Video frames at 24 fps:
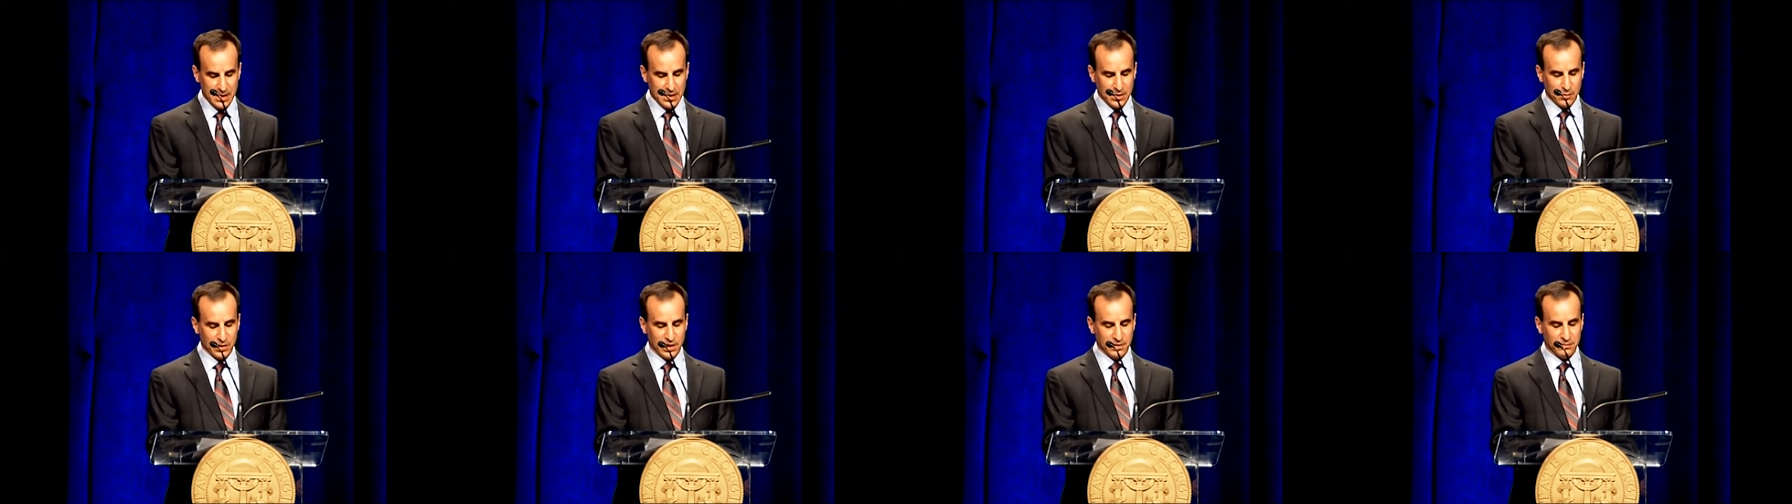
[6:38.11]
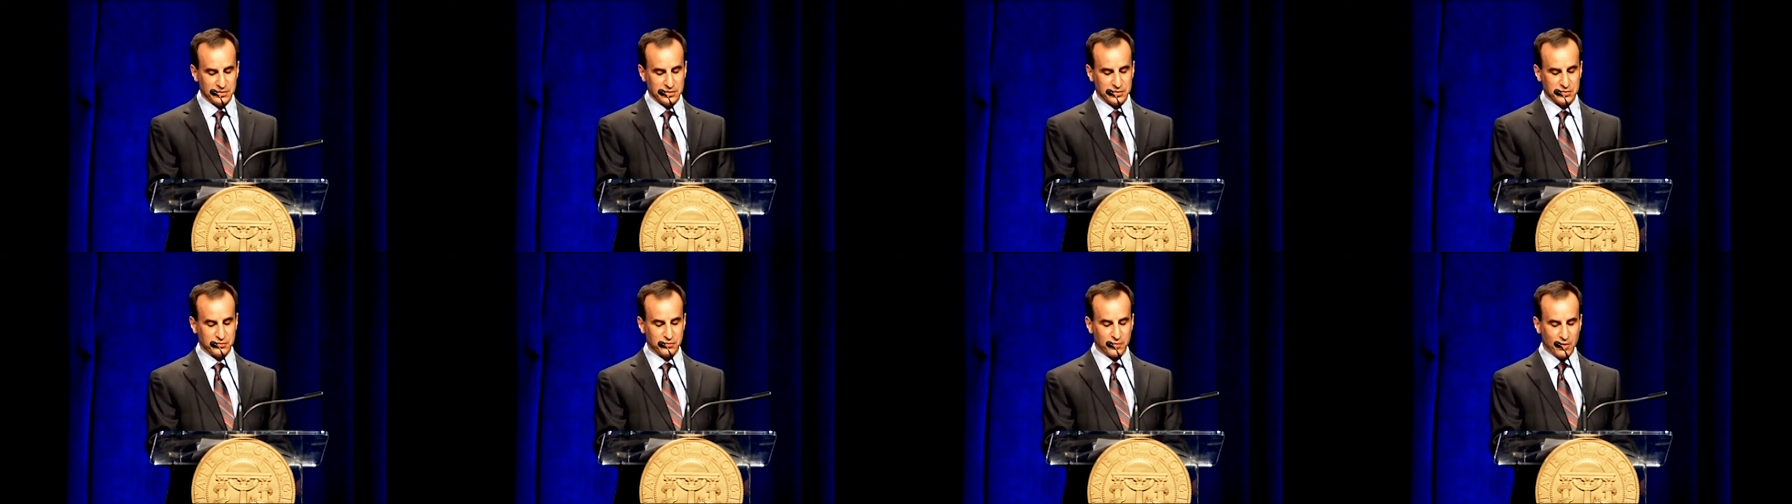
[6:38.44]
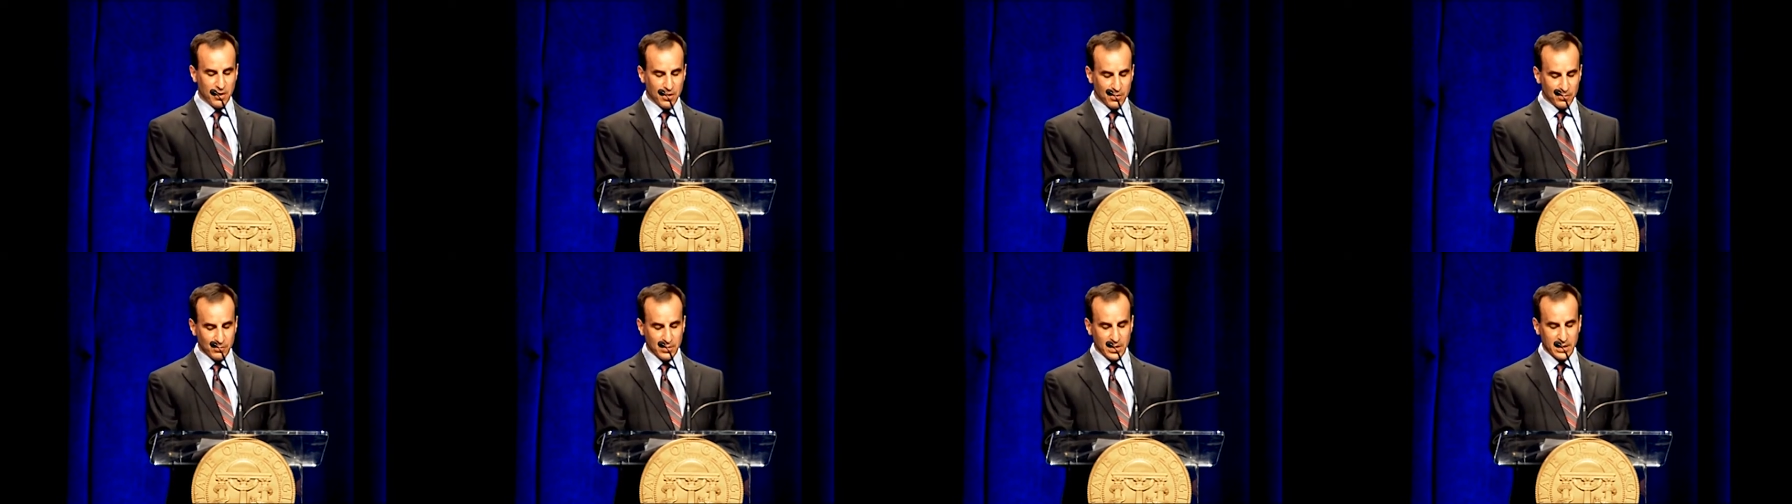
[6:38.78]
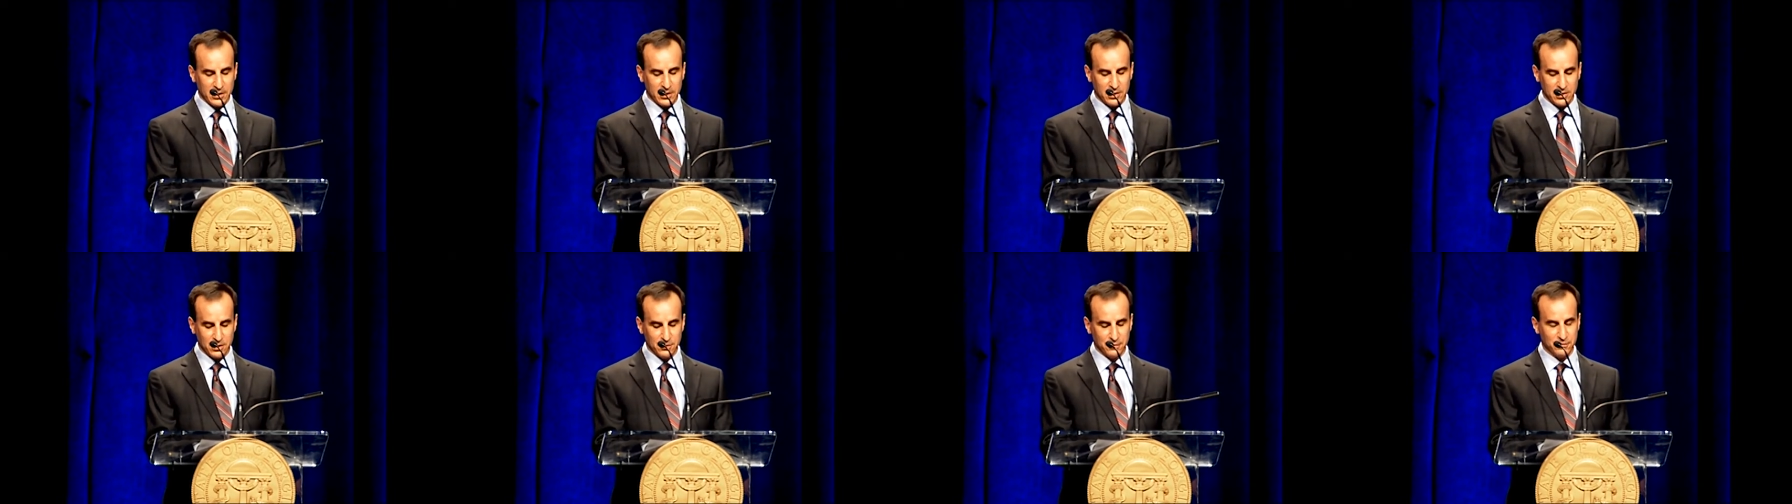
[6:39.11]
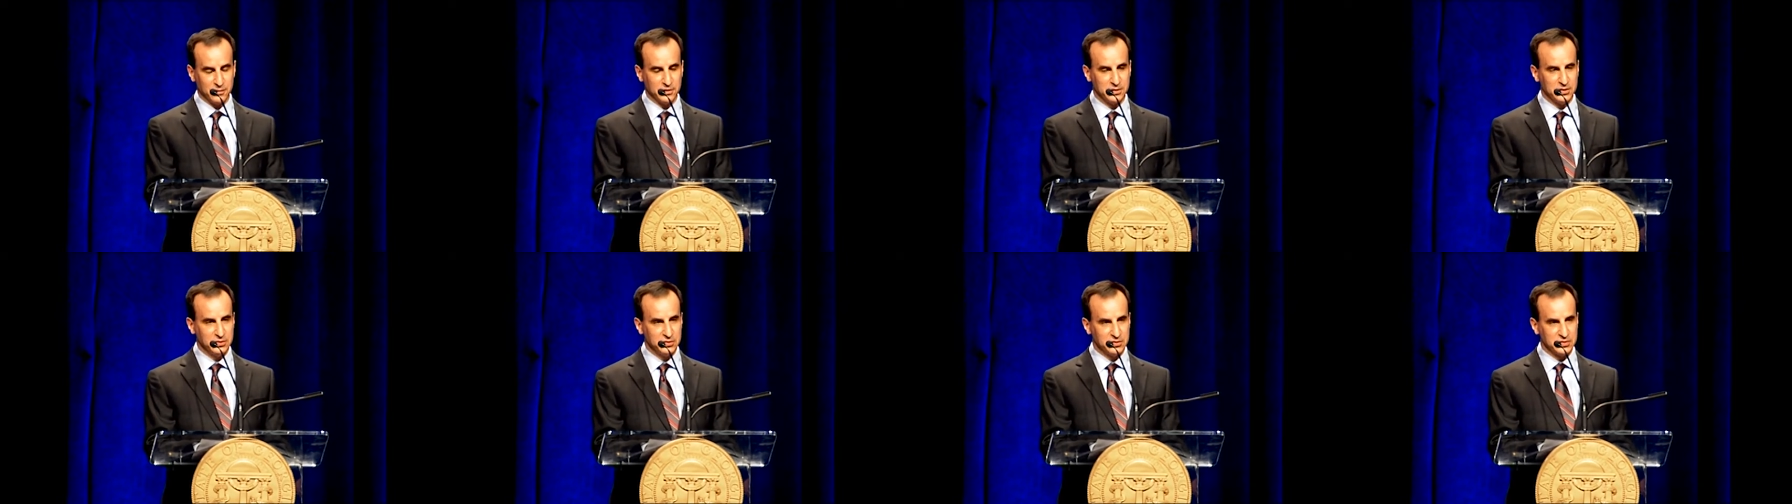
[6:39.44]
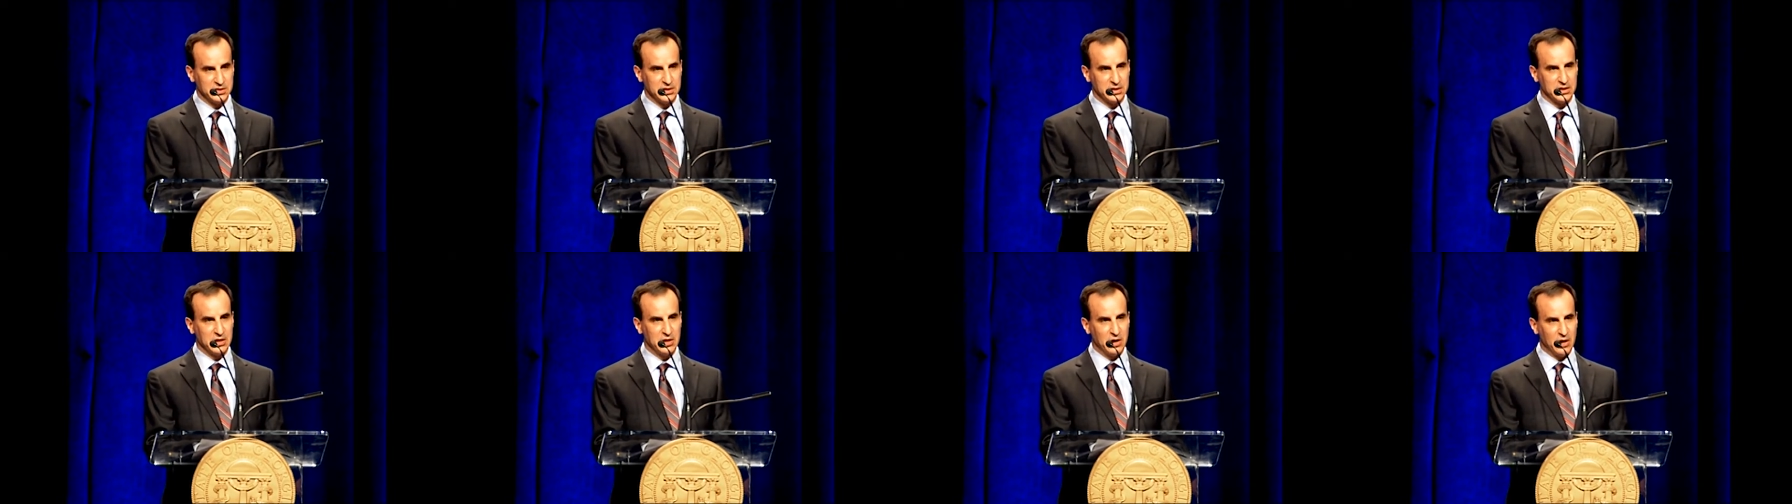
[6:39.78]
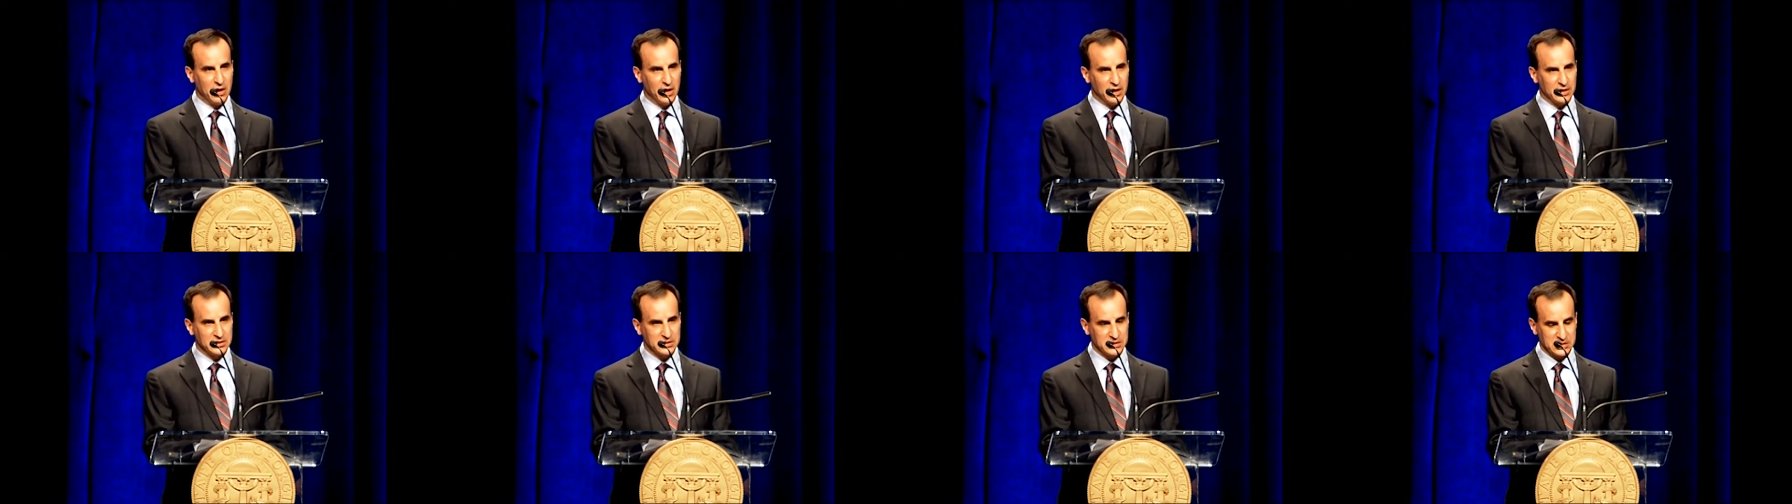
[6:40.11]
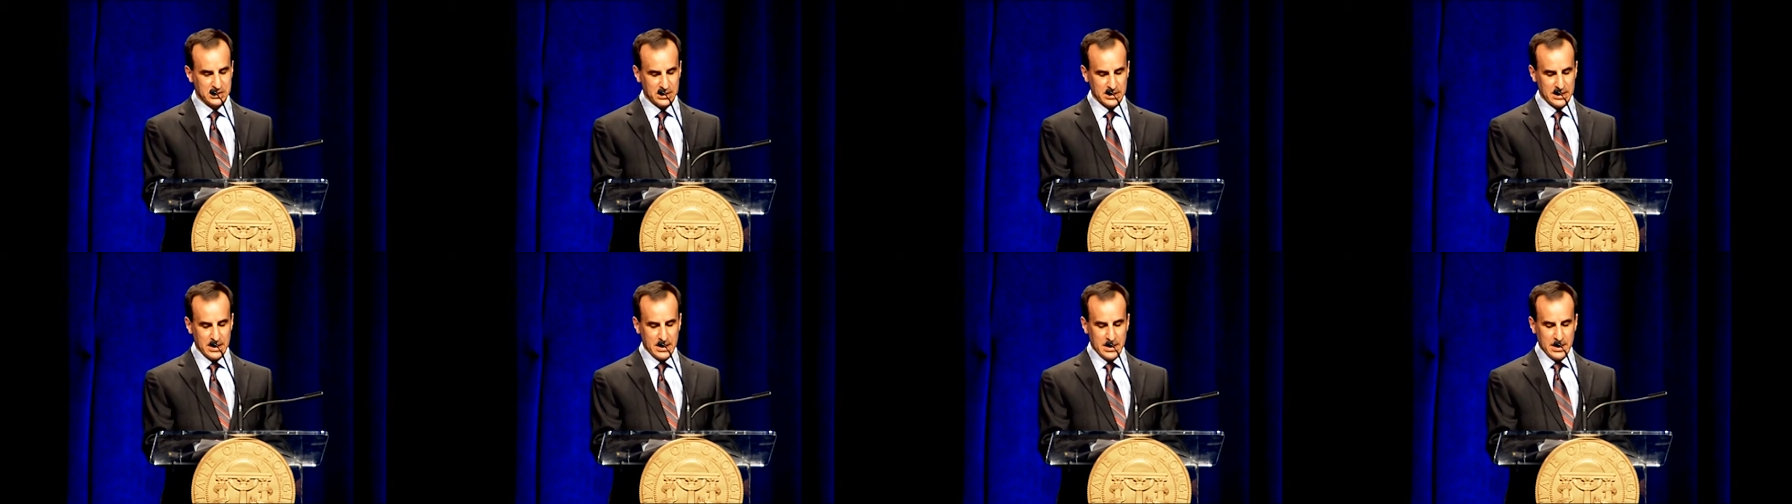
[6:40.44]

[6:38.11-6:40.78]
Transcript: We have a strong record of reducing costs